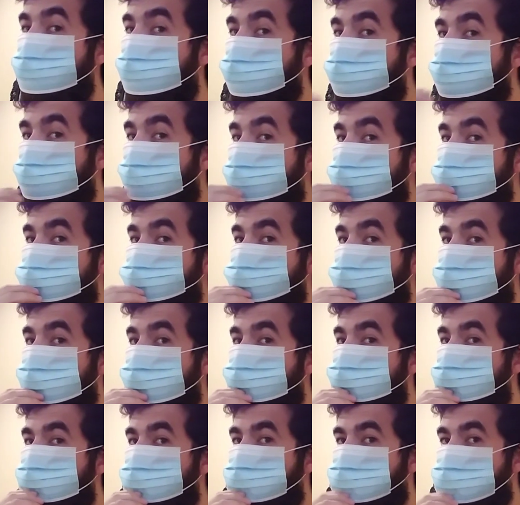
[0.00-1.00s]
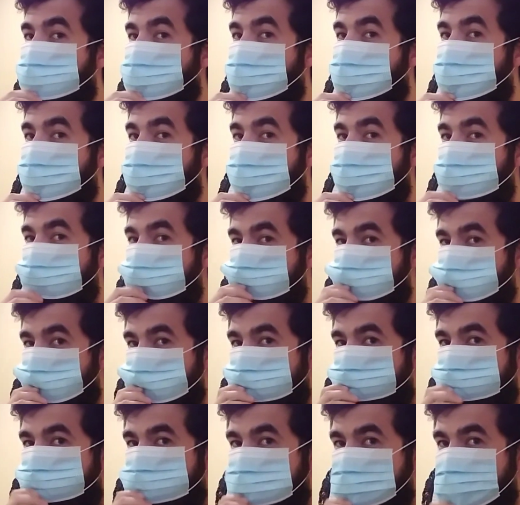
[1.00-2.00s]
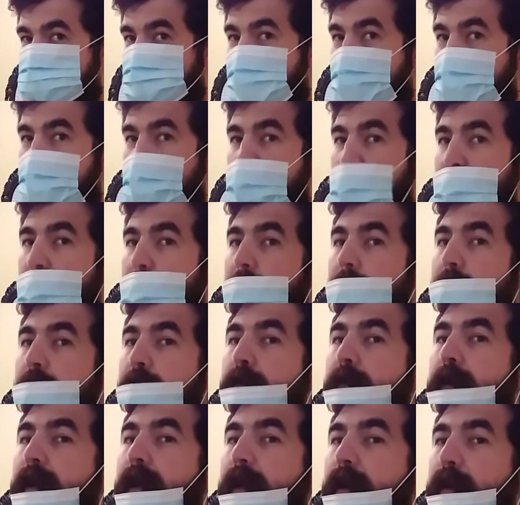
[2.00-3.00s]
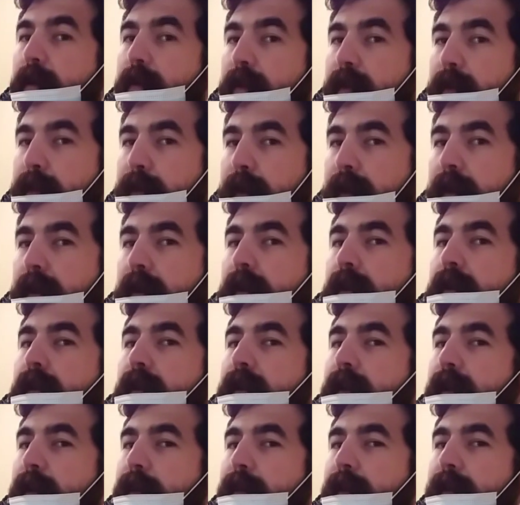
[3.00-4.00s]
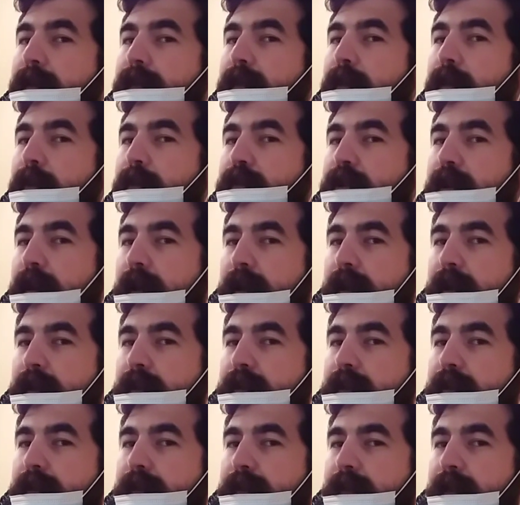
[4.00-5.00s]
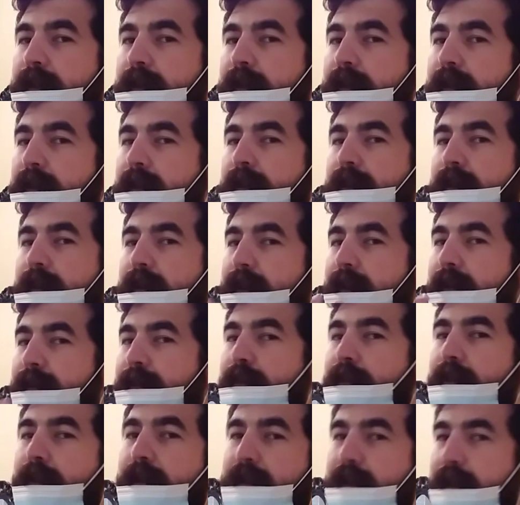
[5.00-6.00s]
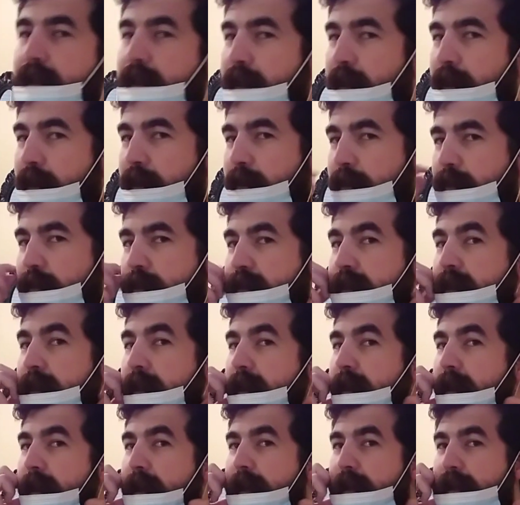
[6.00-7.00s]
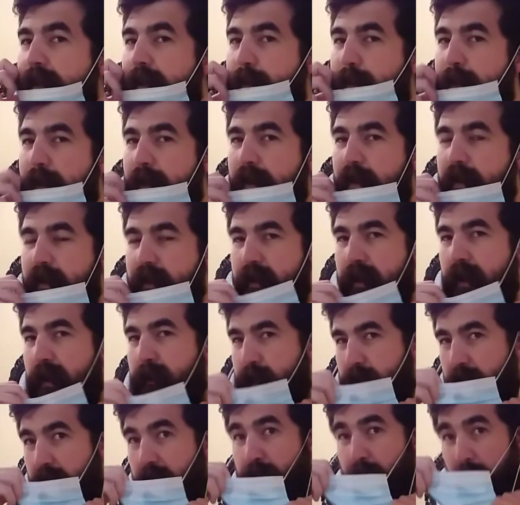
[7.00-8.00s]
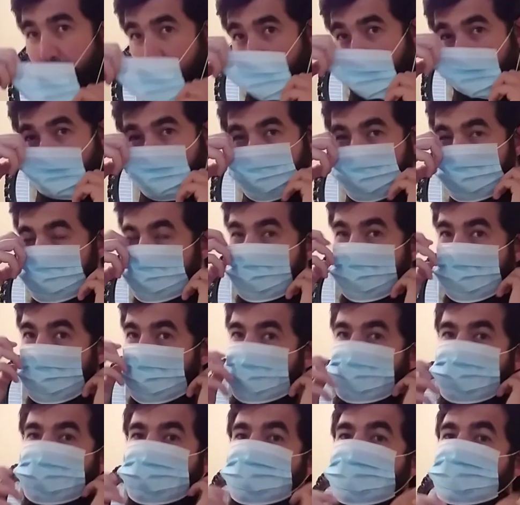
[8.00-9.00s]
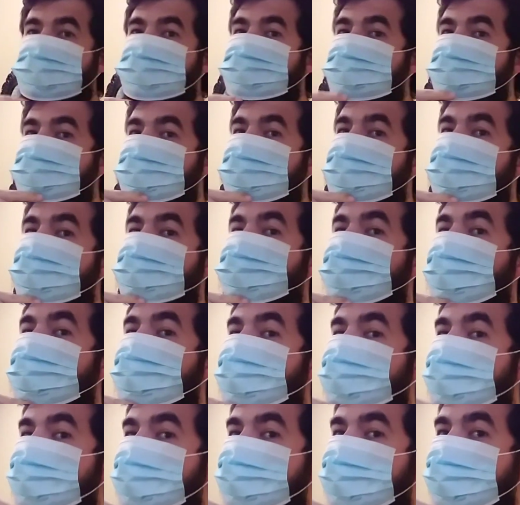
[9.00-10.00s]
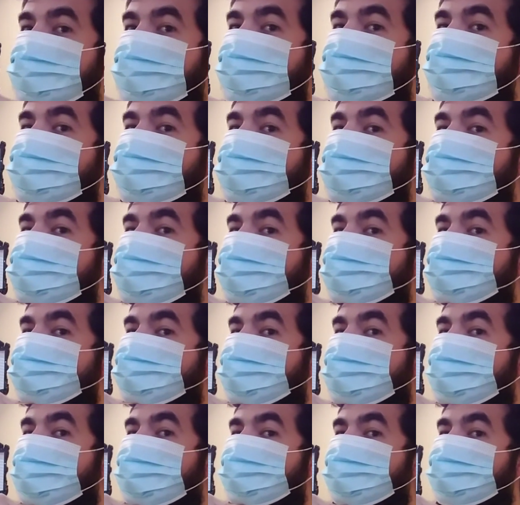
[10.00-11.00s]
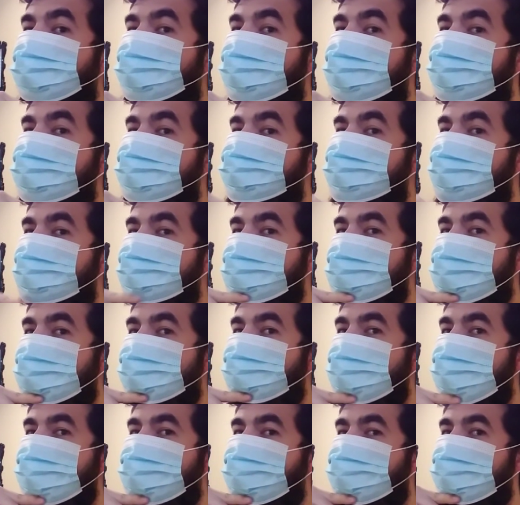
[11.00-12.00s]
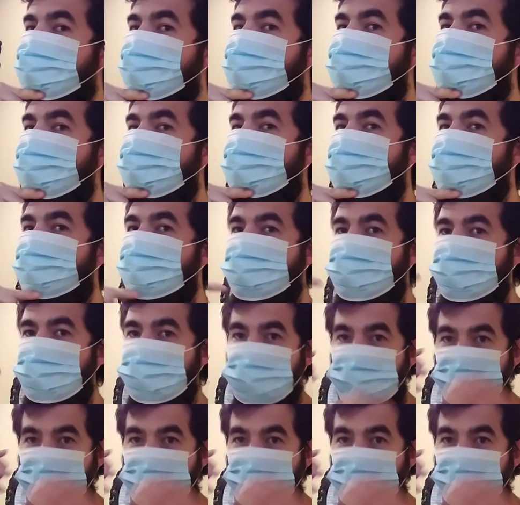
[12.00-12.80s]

not trying to pull this mask around the beard. I would have no chance of covering the nose and the beard at the same time. So what I'm doing is instead I'm letting this lower part rest just on my chin here,